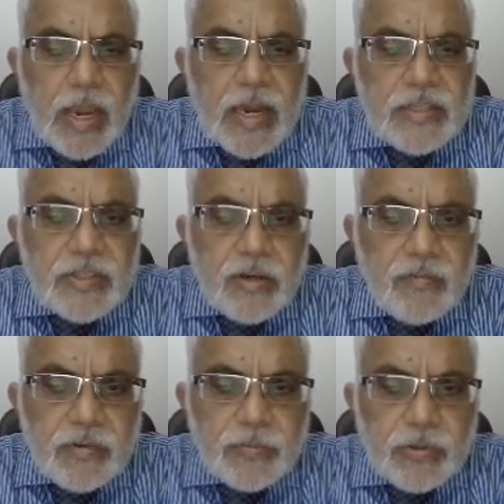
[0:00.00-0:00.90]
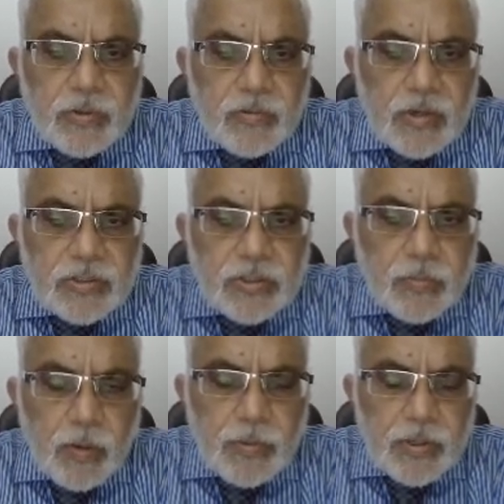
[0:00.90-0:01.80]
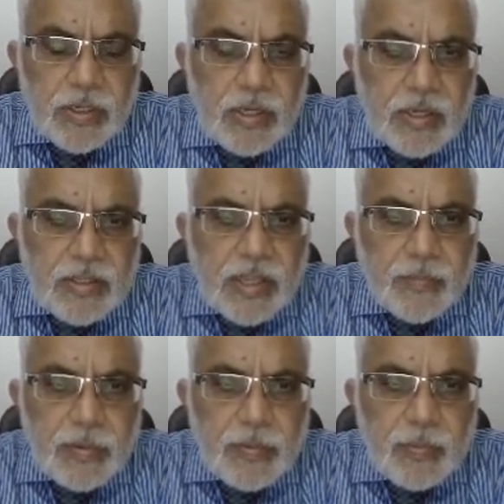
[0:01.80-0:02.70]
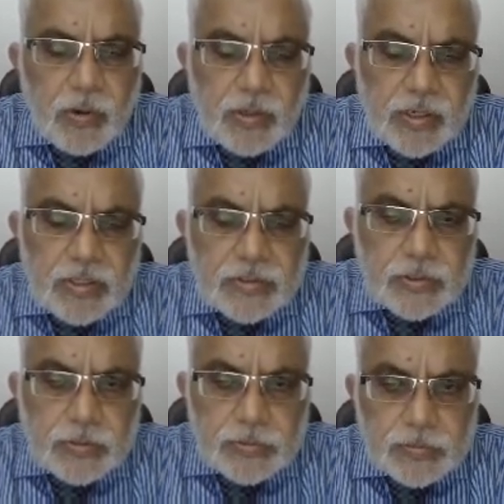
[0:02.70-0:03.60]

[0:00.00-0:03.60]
alleged infringement of intellectual property that may be brought against you